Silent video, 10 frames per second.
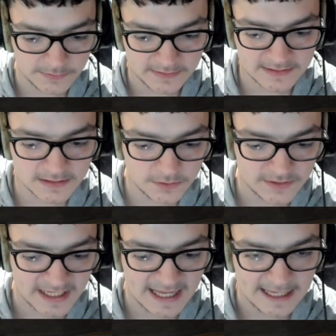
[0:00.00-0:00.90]
Does it do
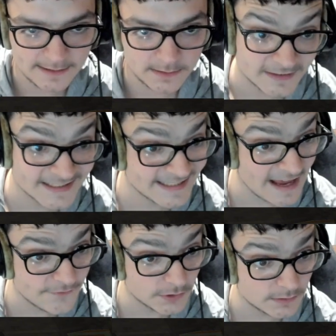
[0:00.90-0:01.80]
10?
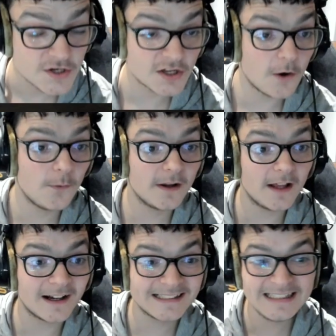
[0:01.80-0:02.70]
7. So
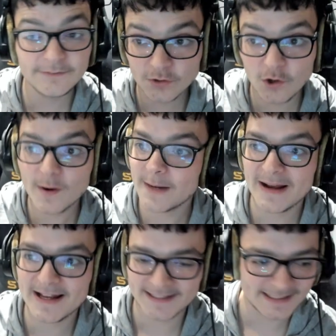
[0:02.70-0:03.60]
a cleaver's already
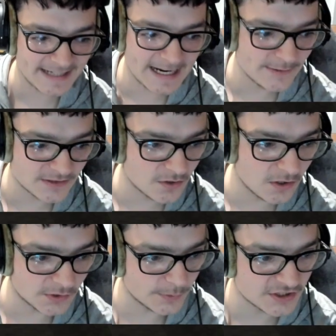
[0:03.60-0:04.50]
better than a diamond
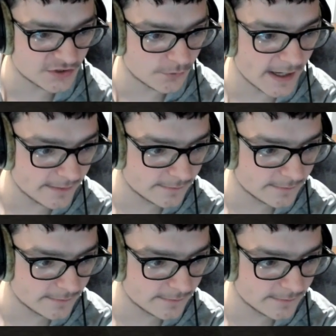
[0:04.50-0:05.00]
sword, which is great.